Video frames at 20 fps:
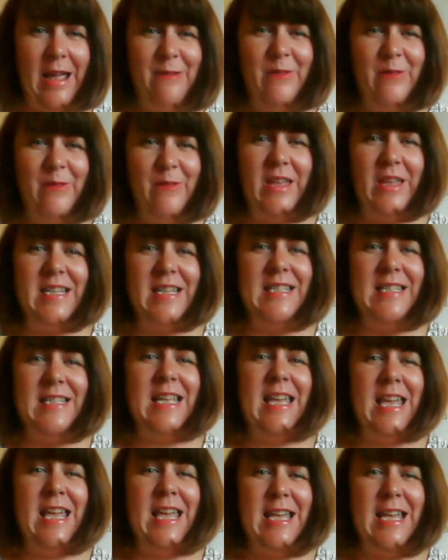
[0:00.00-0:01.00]
This
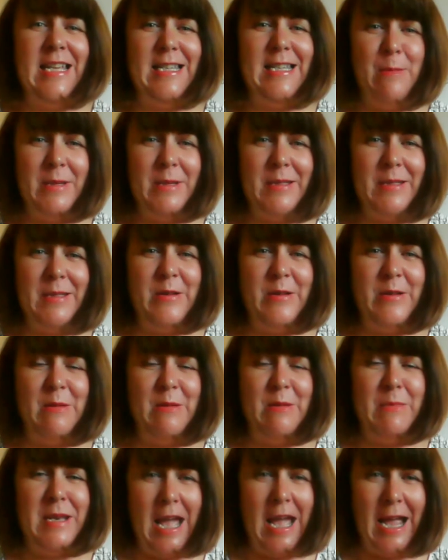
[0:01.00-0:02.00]
is episode number
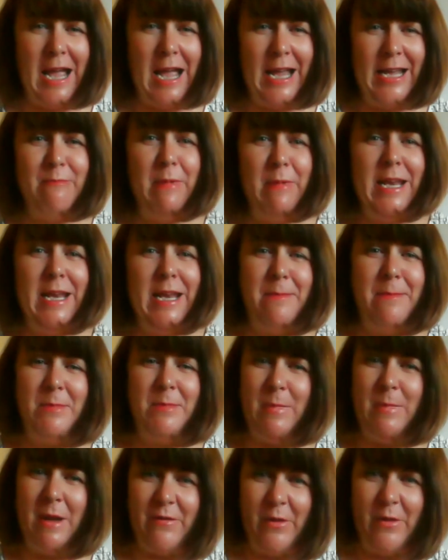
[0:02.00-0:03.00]
9. My name is
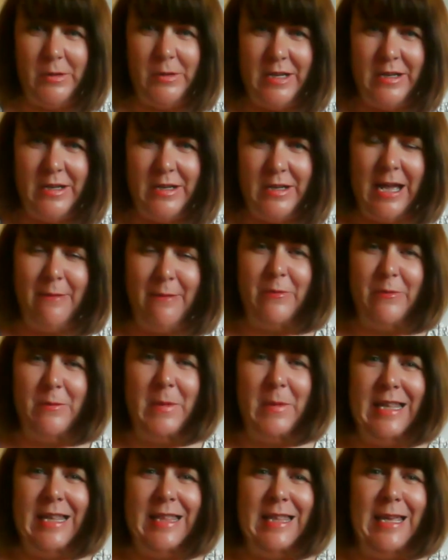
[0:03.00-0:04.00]
Bev Holden. I'm from the
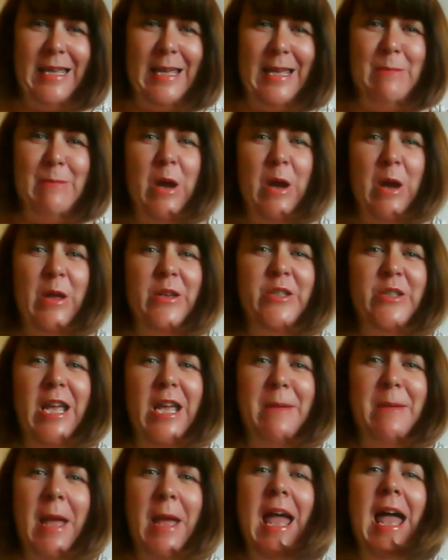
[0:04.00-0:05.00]
Clear Thinking Partnership,
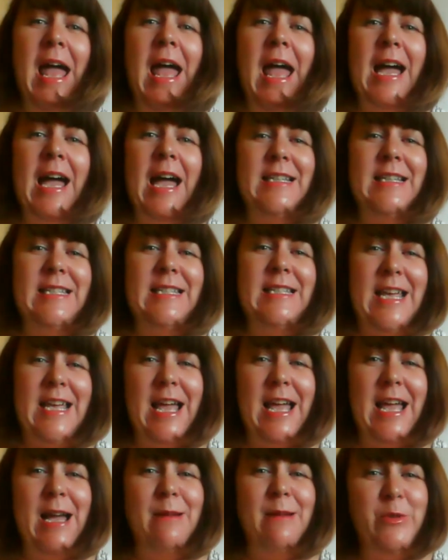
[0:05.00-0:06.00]
and today
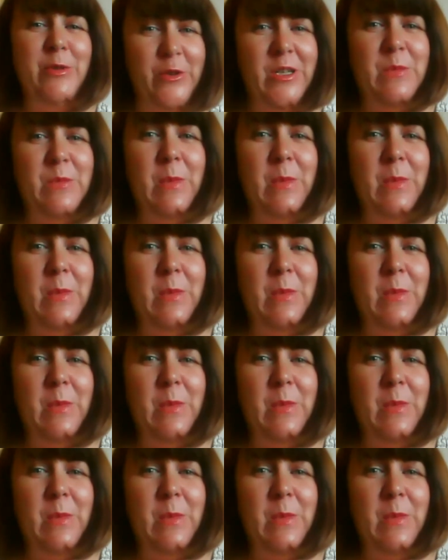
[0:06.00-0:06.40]
I'm joined by